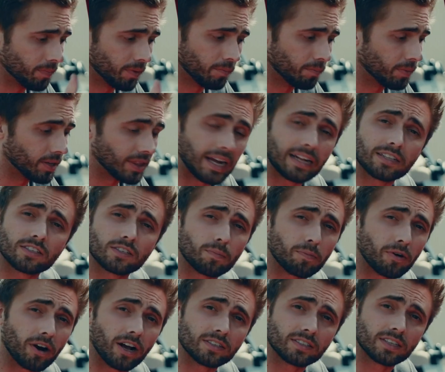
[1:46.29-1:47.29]
But that's the
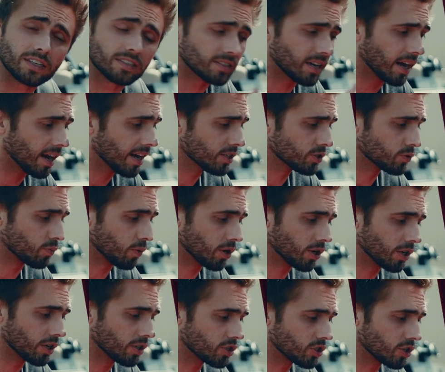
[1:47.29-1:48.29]
process, guys. We're
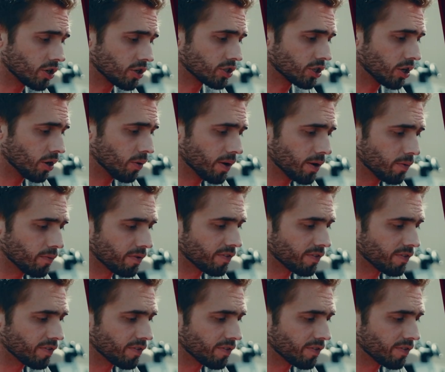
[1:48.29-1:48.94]
good to start towing.